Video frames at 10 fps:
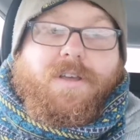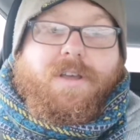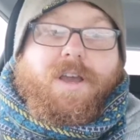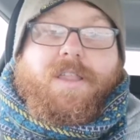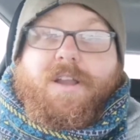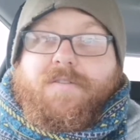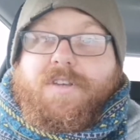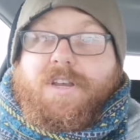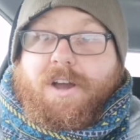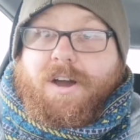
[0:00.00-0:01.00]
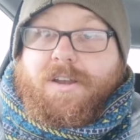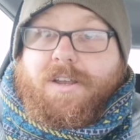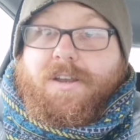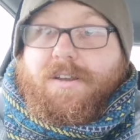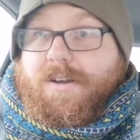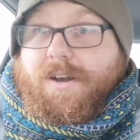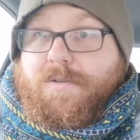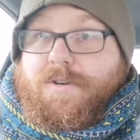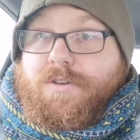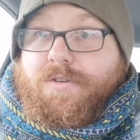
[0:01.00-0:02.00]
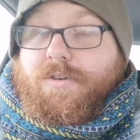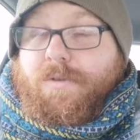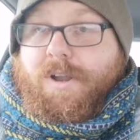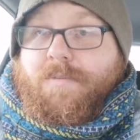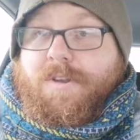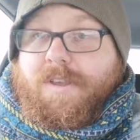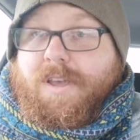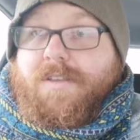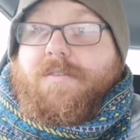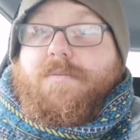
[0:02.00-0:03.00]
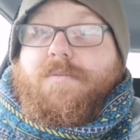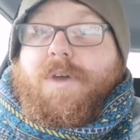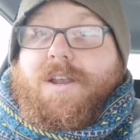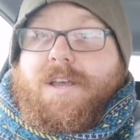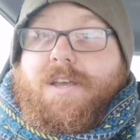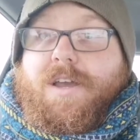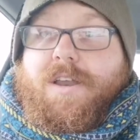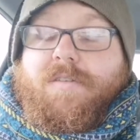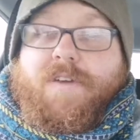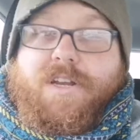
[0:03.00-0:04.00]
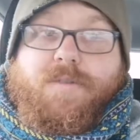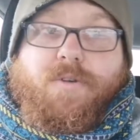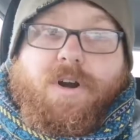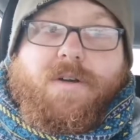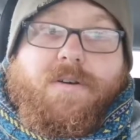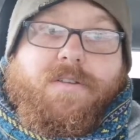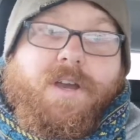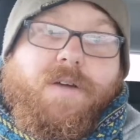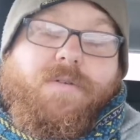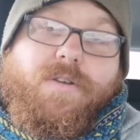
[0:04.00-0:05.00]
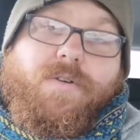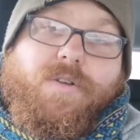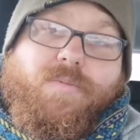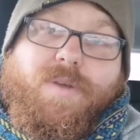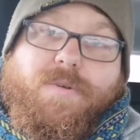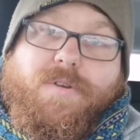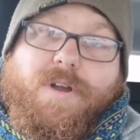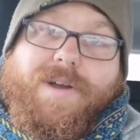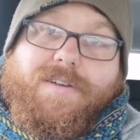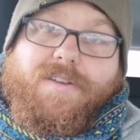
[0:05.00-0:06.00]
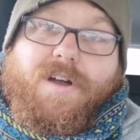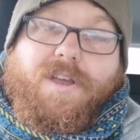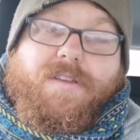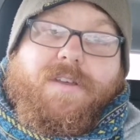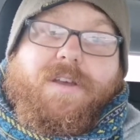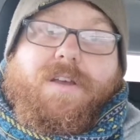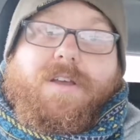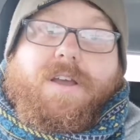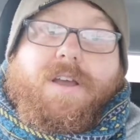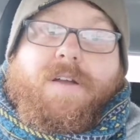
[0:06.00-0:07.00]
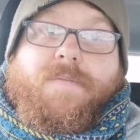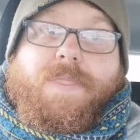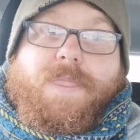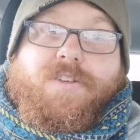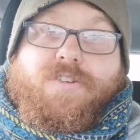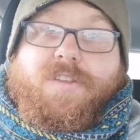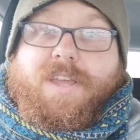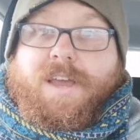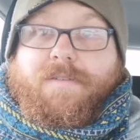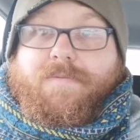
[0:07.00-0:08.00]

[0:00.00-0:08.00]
and then obviously gardening. I want to talk to allotmenteers mainly, and vegetable growers, and I want to talk to people who go outside just to get